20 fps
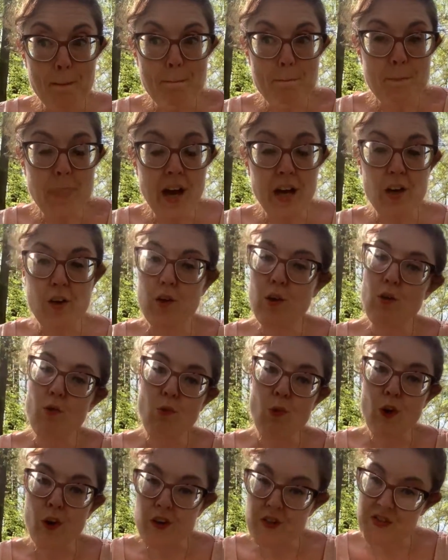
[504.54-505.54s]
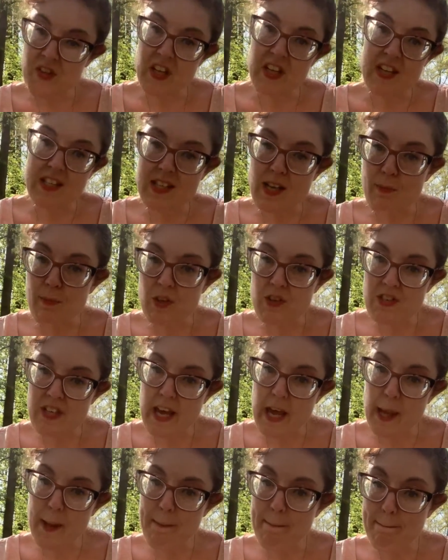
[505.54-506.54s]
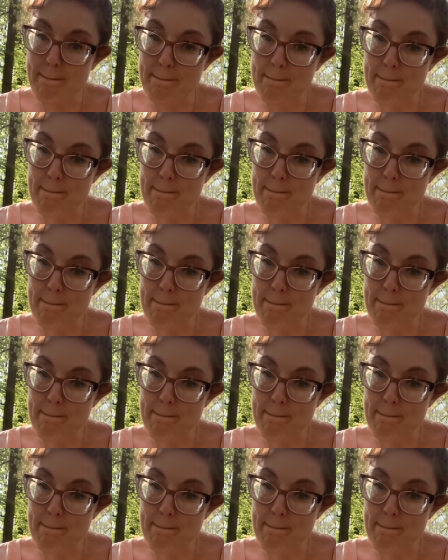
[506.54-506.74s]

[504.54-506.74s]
better or worse than a summer's day?